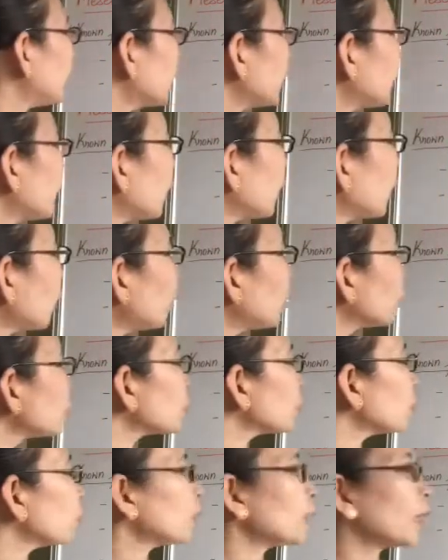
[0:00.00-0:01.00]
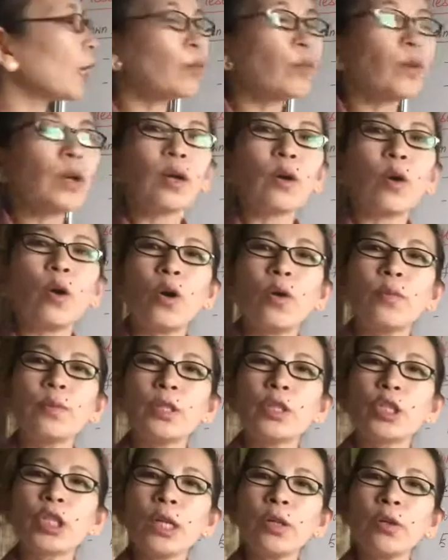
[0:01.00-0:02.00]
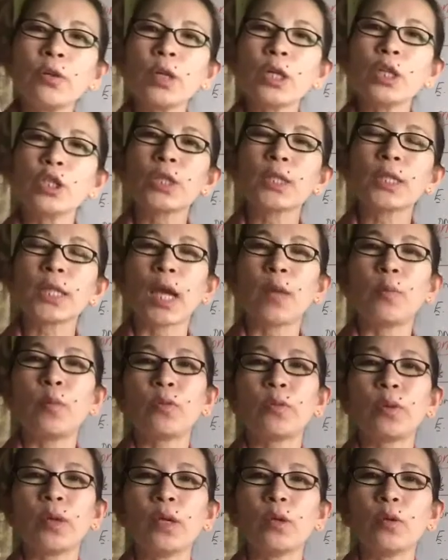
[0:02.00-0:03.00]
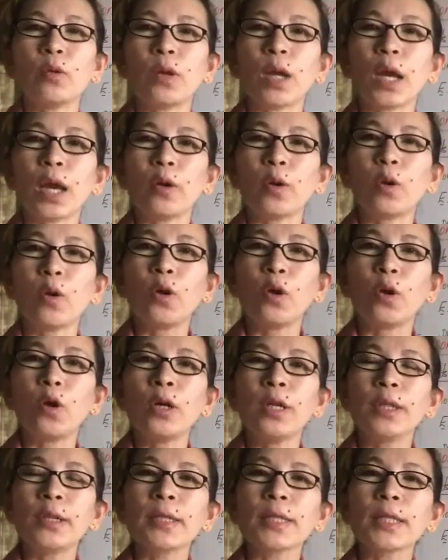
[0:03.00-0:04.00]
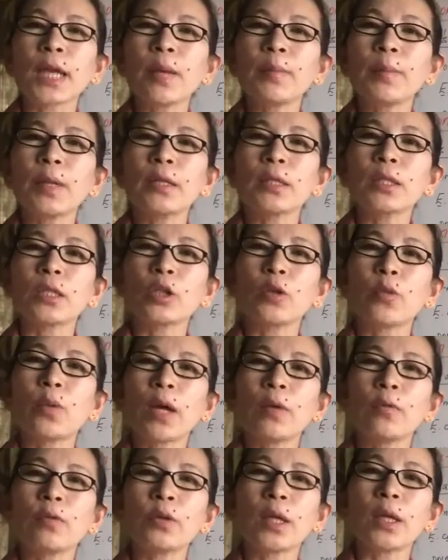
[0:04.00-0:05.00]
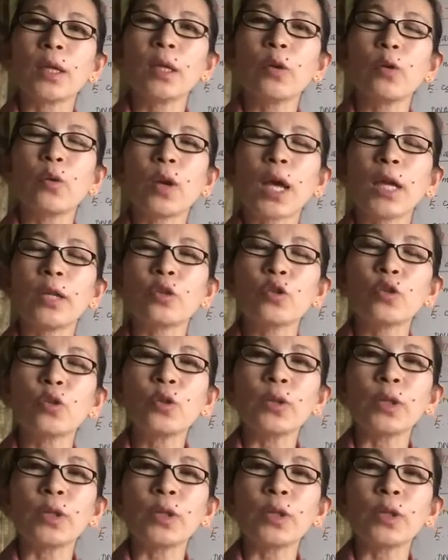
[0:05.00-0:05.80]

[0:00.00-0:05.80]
They also were aware of the generation time of E. coli, or the time that is required for the E. coli to